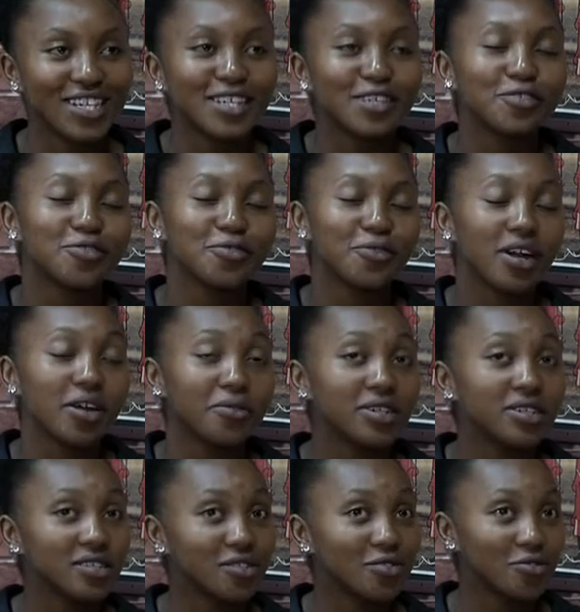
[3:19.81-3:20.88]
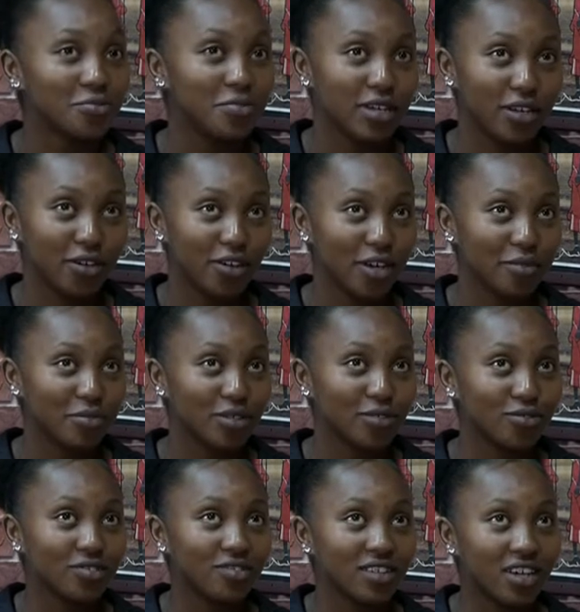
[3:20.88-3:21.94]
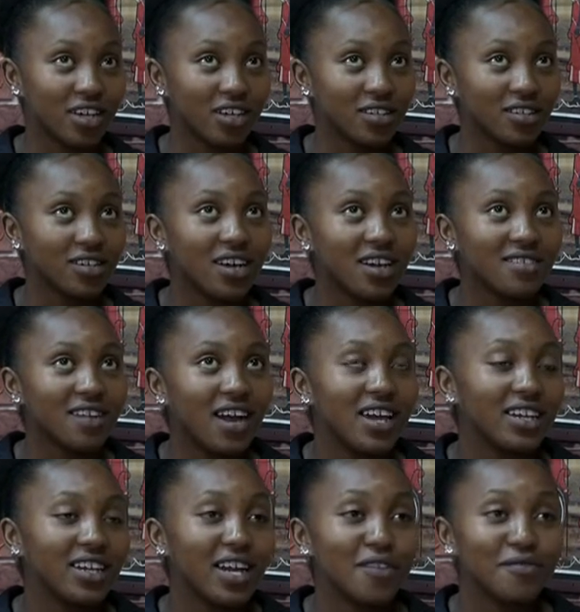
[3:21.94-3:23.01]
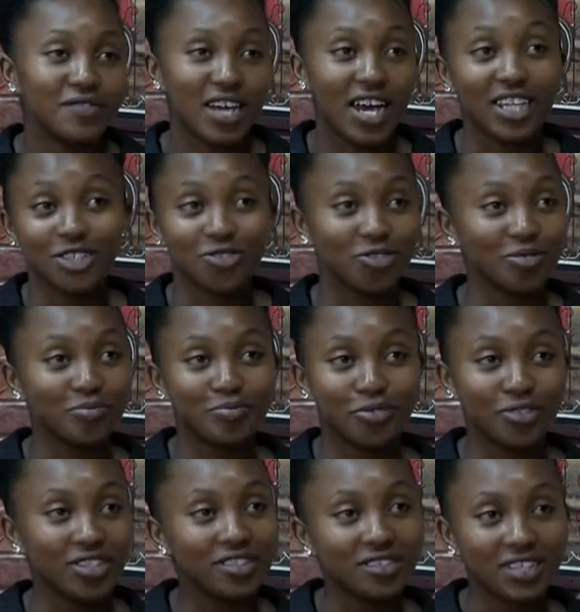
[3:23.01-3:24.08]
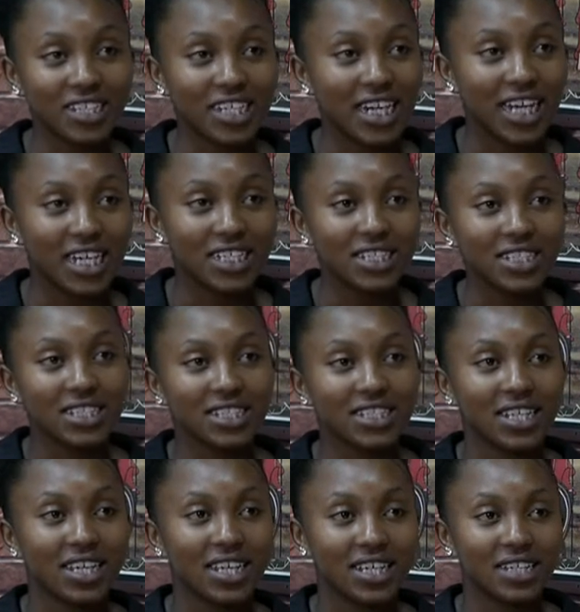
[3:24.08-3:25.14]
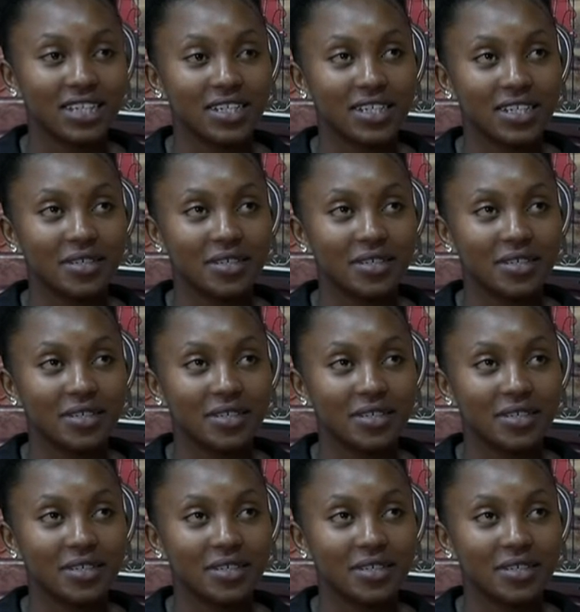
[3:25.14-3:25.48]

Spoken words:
So I wanted to be a lawyer because I loved arguing points in class, and